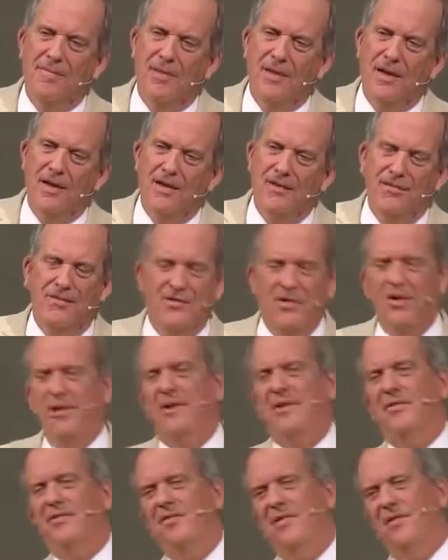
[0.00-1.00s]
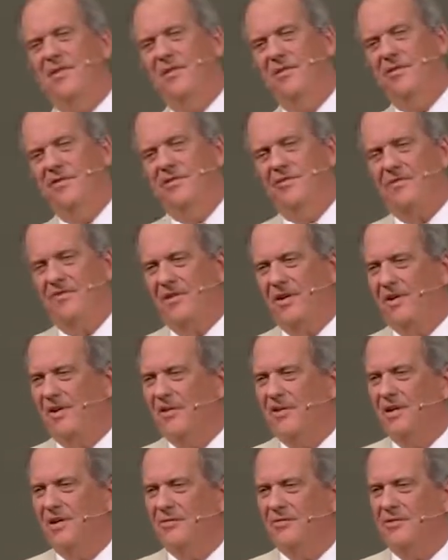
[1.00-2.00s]
And Xerxes'
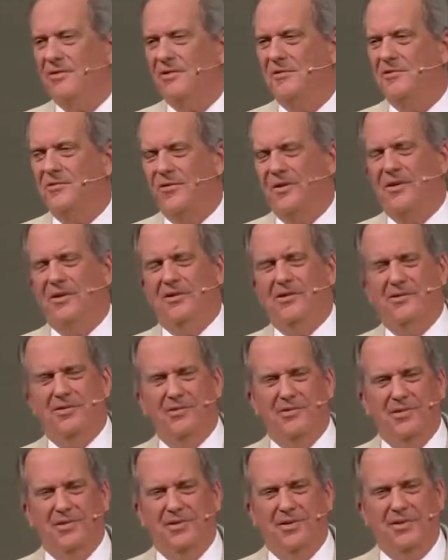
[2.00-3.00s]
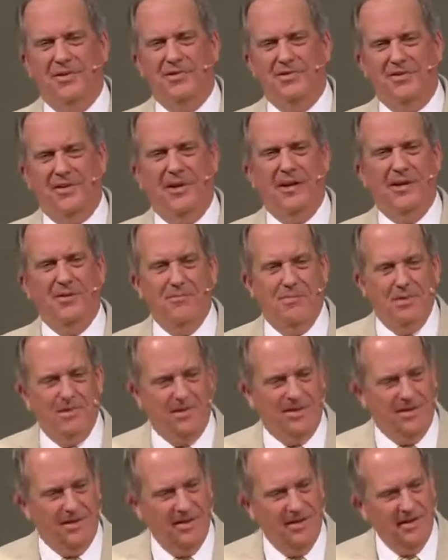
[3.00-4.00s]
heart was filled with
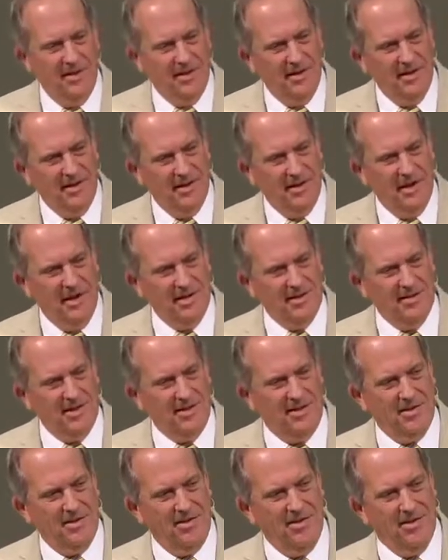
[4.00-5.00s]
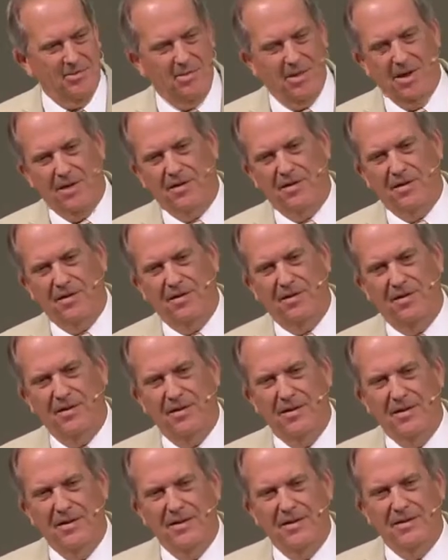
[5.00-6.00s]
excitement as he thought about the
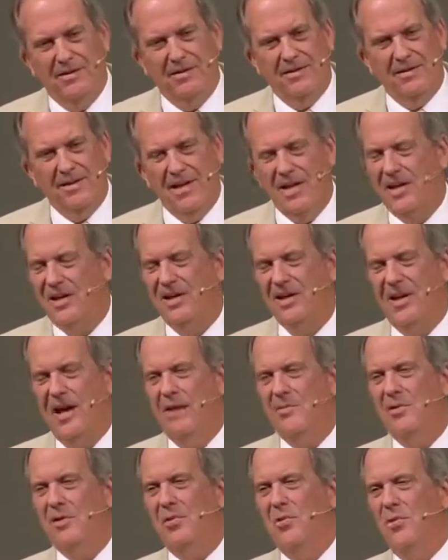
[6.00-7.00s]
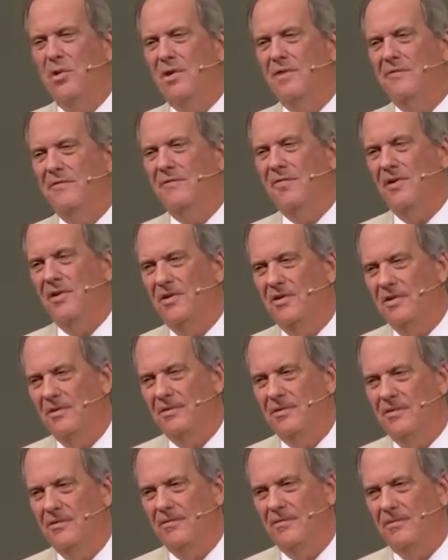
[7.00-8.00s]
economic
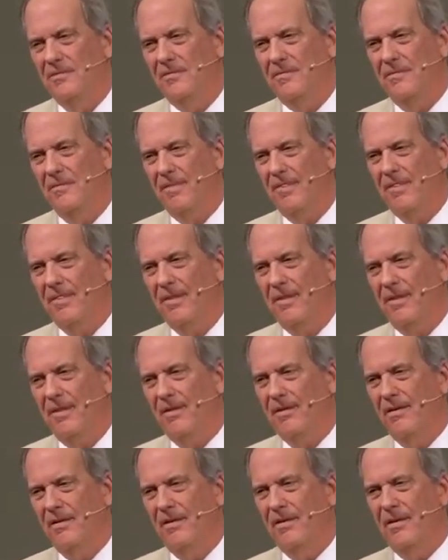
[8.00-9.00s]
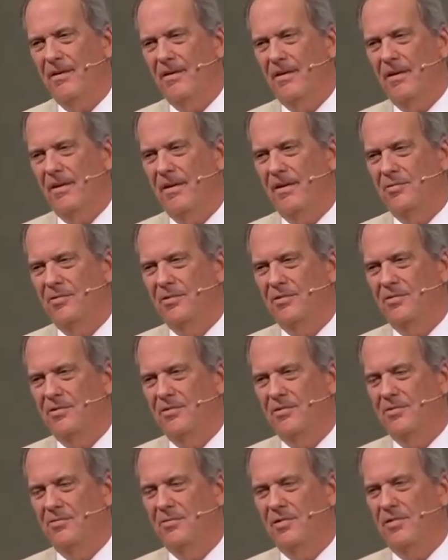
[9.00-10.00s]
windfall that he would
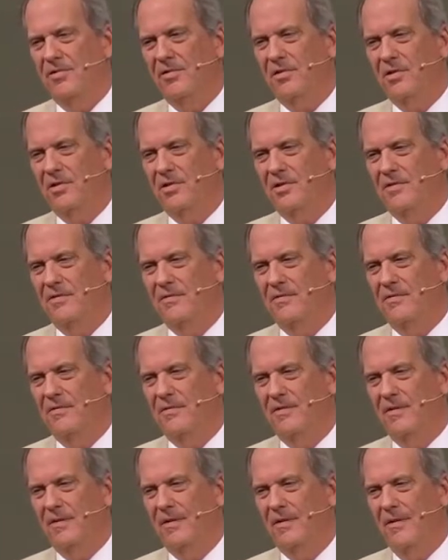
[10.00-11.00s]
soon receive.